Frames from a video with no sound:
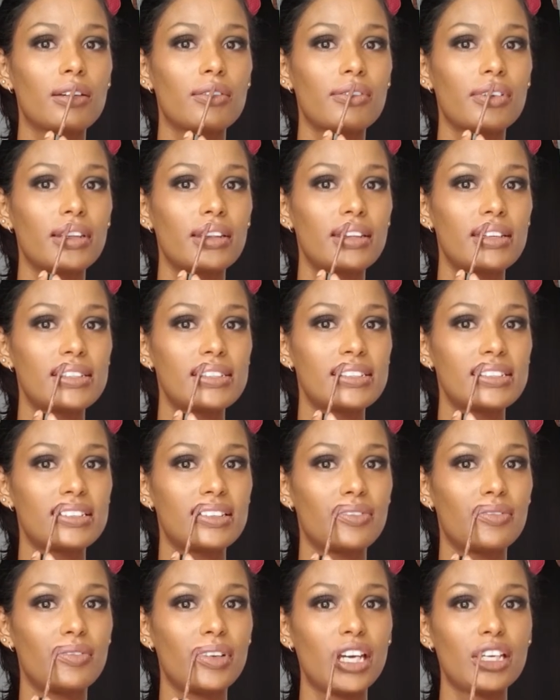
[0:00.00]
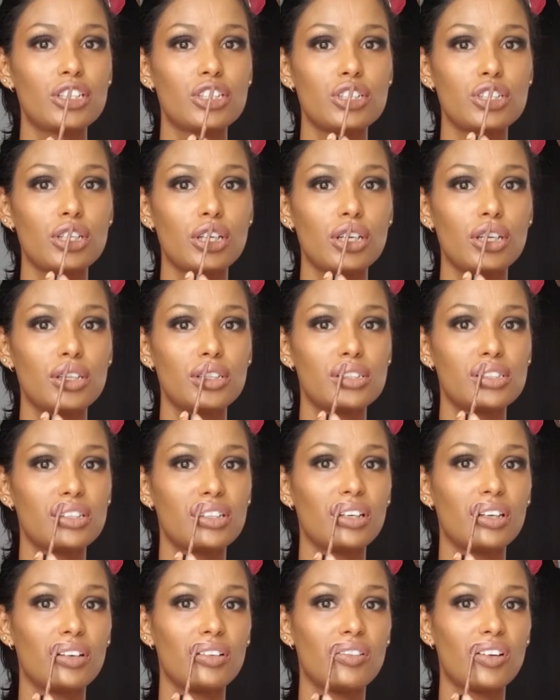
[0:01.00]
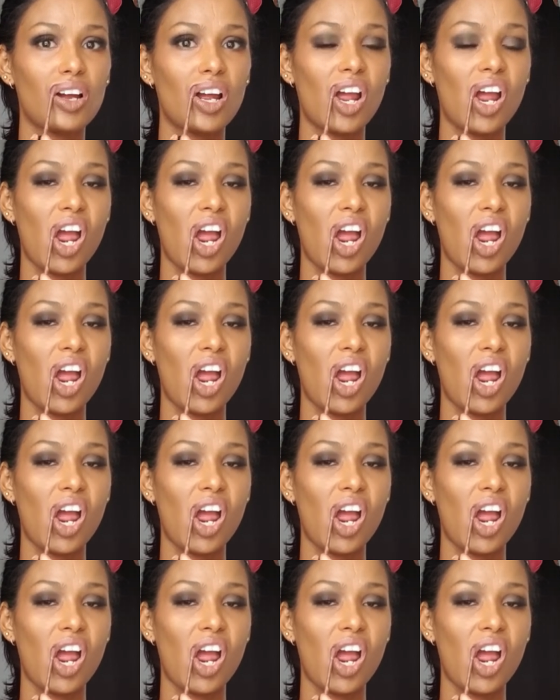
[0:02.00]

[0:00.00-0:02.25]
But this is a matte shade, so